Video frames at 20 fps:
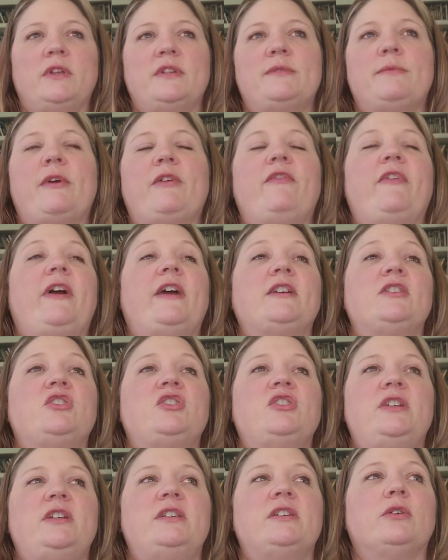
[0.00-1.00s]
As a matter of fact,
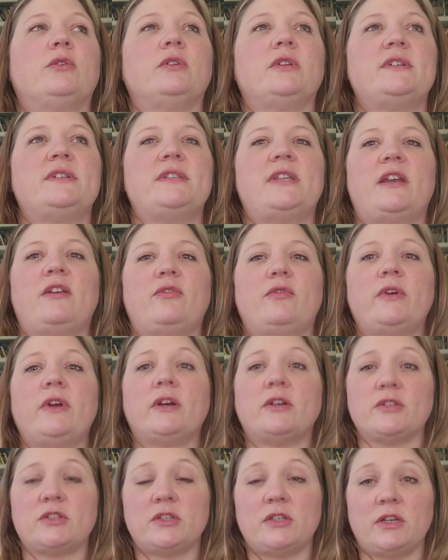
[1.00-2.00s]
she told us that if we
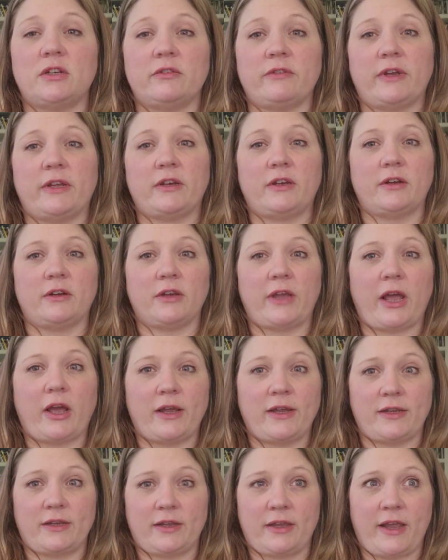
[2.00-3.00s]
all stood around her
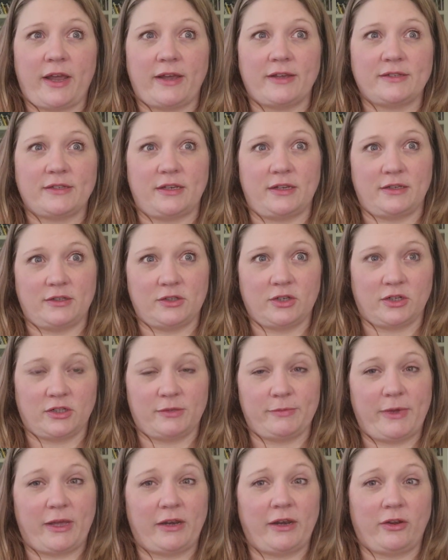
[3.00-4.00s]
casket and talked
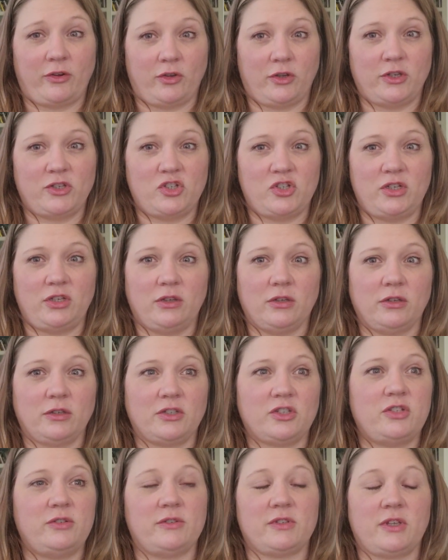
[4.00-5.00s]
about how good she
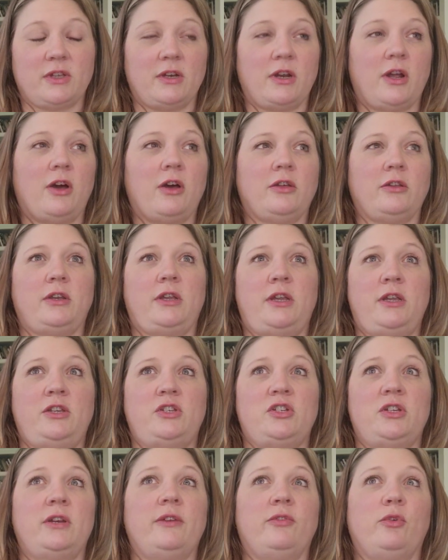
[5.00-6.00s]
looked, she was going to haunt
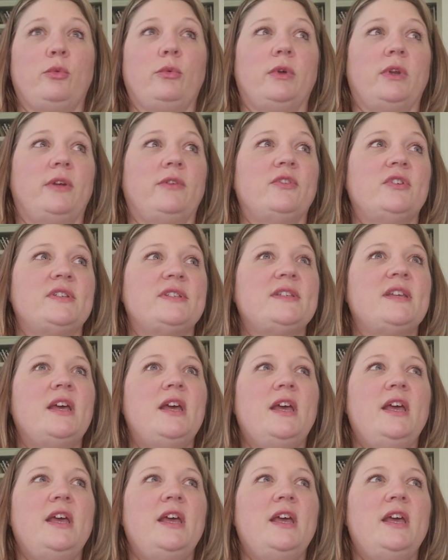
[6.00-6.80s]
each and every one of us.